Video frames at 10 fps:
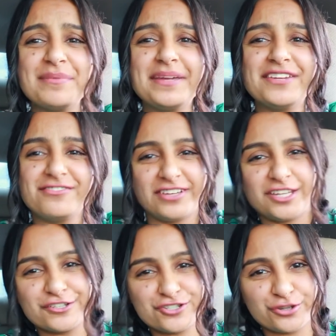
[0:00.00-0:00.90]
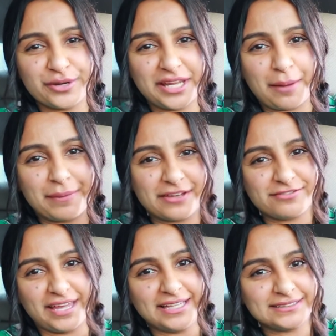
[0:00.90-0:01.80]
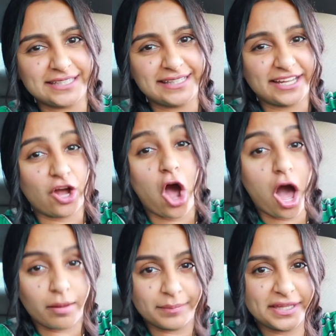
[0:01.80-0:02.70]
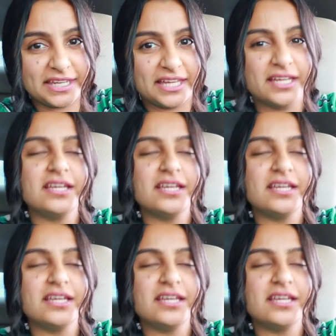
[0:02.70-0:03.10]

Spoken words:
made a video showing my face in like a hot minute.